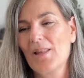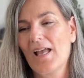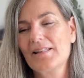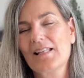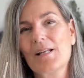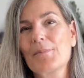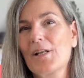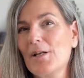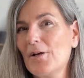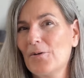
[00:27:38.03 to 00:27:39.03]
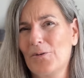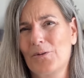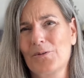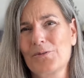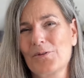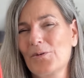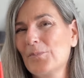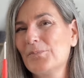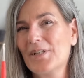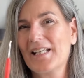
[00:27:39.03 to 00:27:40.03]
And then I'm gonna also
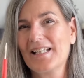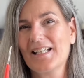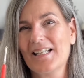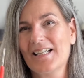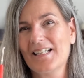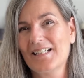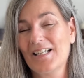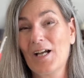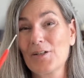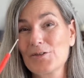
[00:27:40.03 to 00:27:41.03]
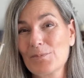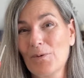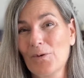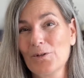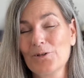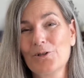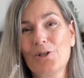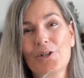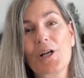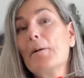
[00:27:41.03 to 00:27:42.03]
bring a smaller
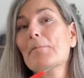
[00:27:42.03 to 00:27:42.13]
hook